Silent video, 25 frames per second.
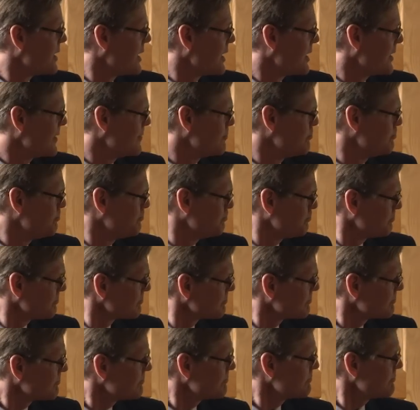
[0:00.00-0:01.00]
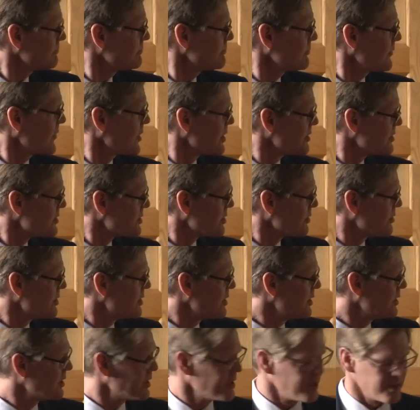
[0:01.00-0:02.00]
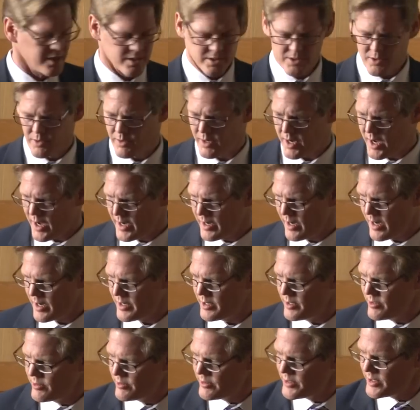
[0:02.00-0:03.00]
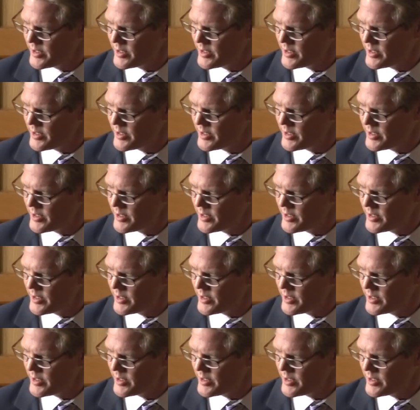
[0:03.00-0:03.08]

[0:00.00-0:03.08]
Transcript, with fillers: Um, so the, so I, I, hear